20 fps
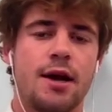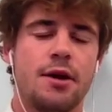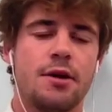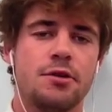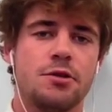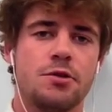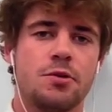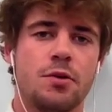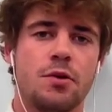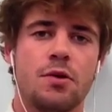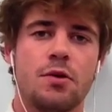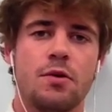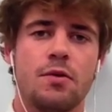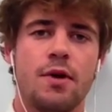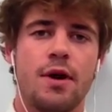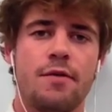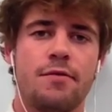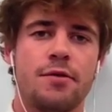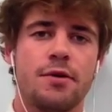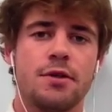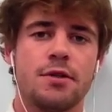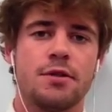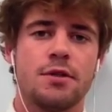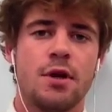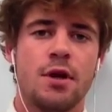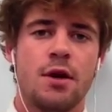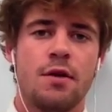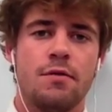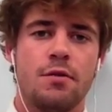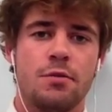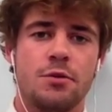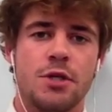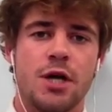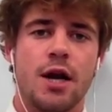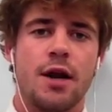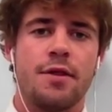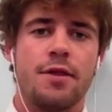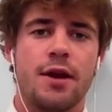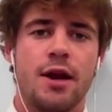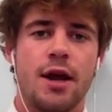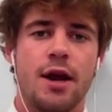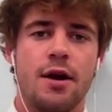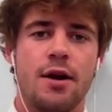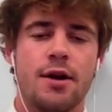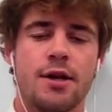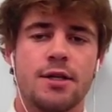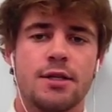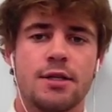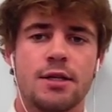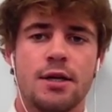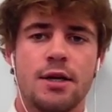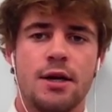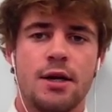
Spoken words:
a historical reference from Jonathan Harris.